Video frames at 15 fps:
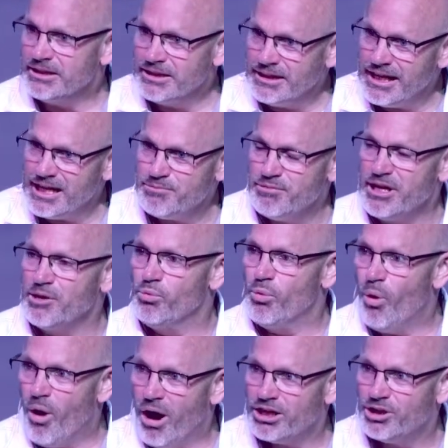Lead me,
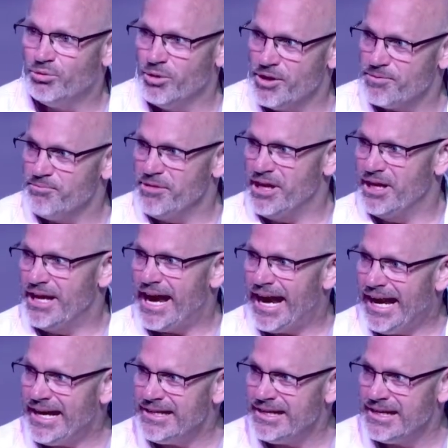walk with me,
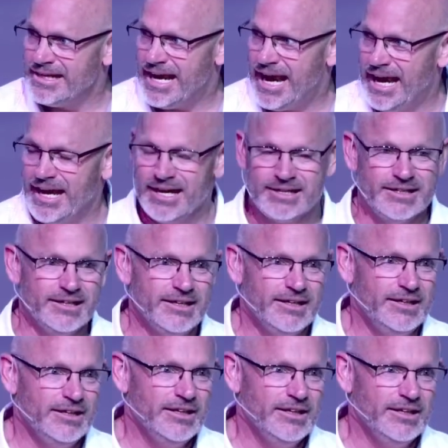hand in hand.